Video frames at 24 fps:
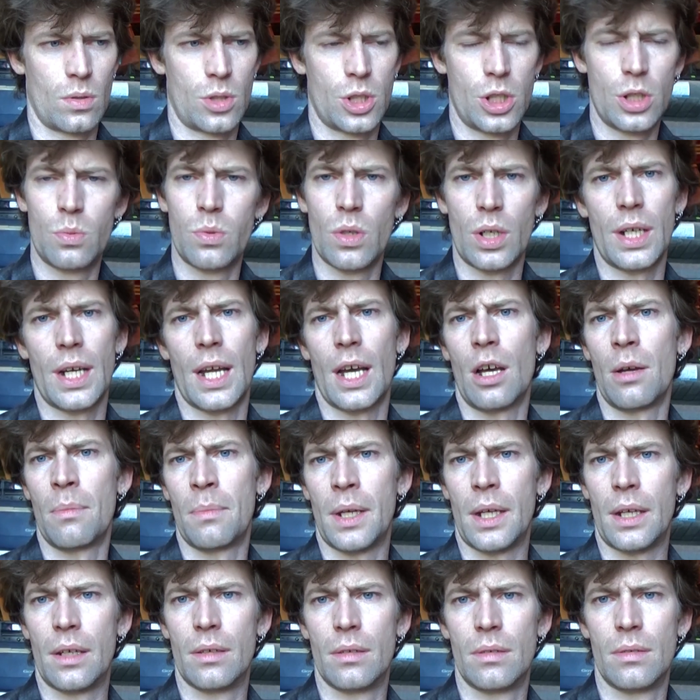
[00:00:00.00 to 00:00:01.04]
she's willing to help
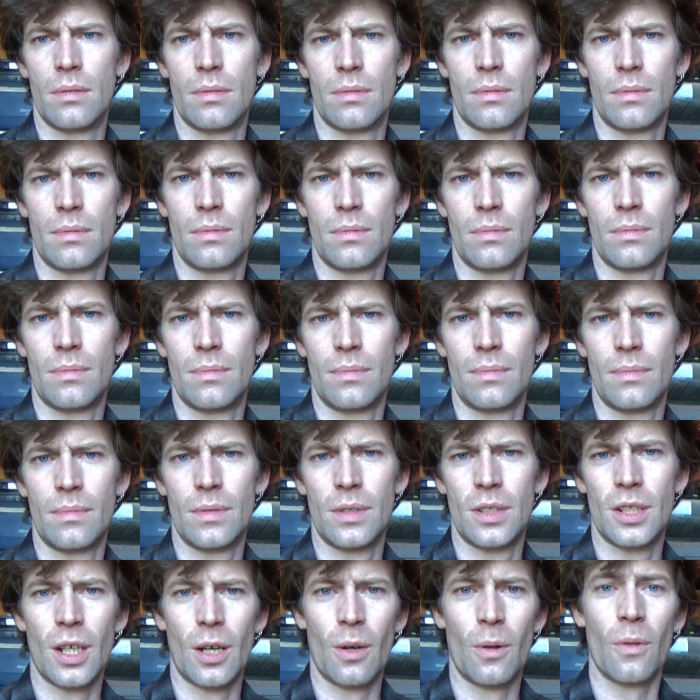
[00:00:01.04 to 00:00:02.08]
me.
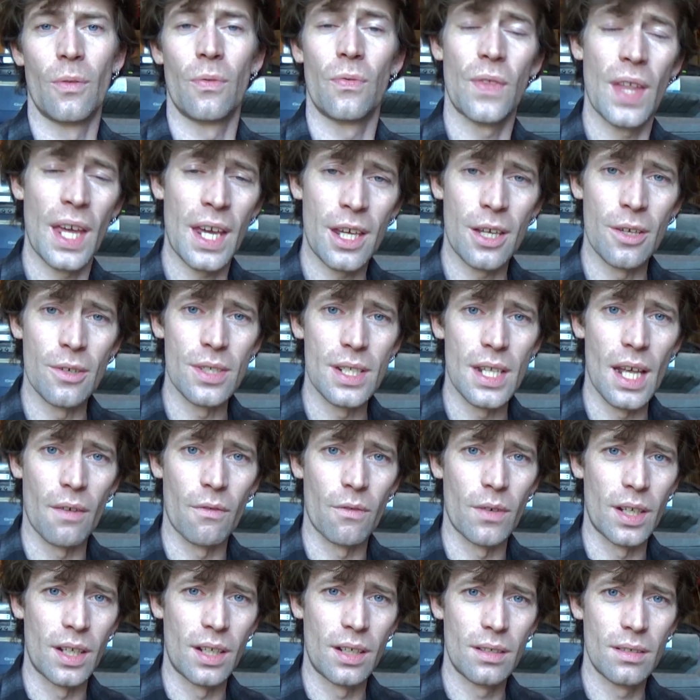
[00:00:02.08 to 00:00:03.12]
So, thank you,
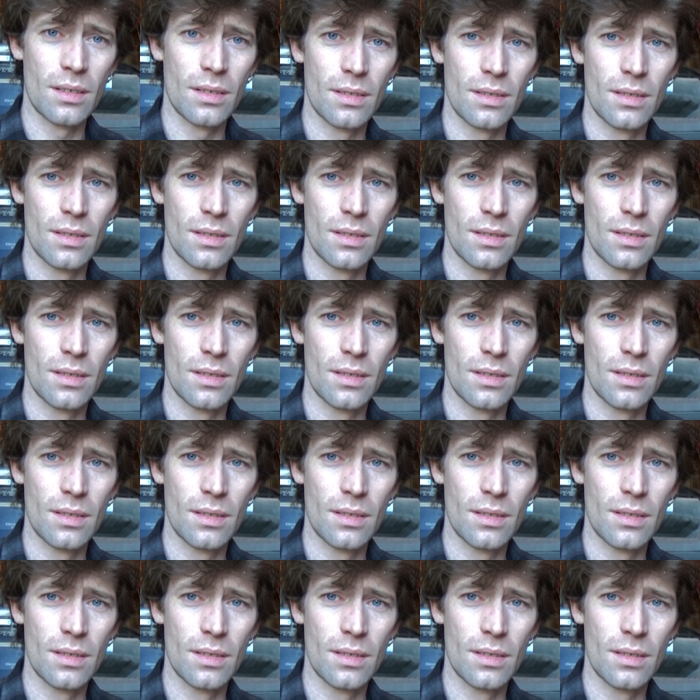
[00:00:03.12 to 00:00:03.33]
Stephanie.